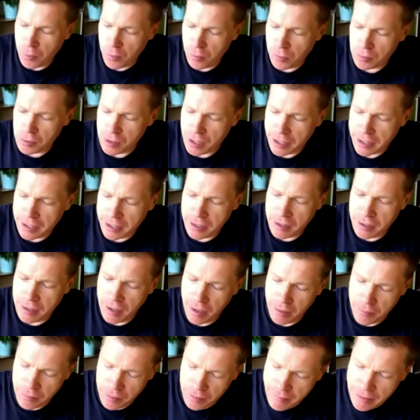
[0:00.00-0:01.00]
like
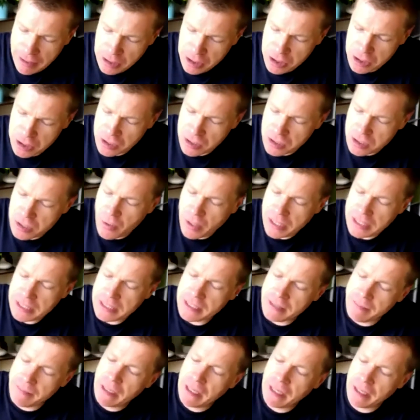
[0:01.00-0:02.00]
you mentioned
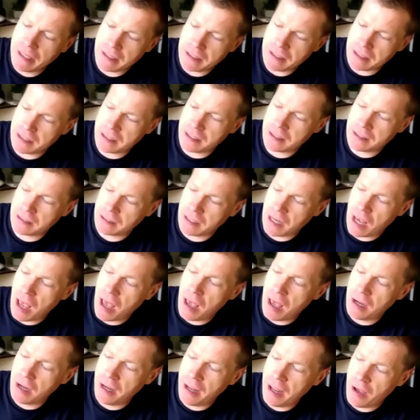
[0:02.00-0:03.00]
20 minutes
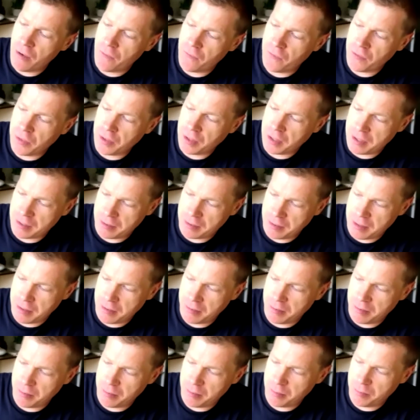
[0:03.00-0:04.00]
earlier for the
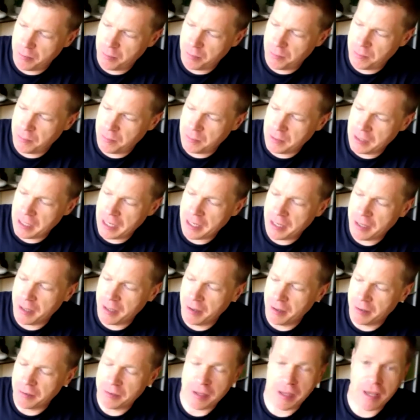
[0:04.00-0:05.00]

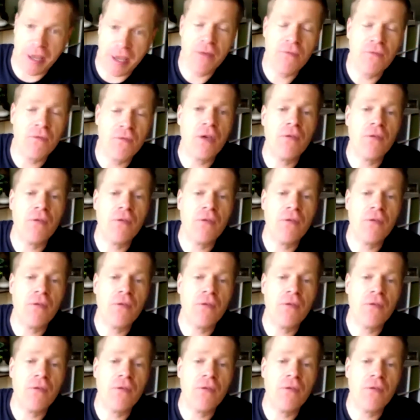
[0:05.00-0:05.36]
clicker thing. If you,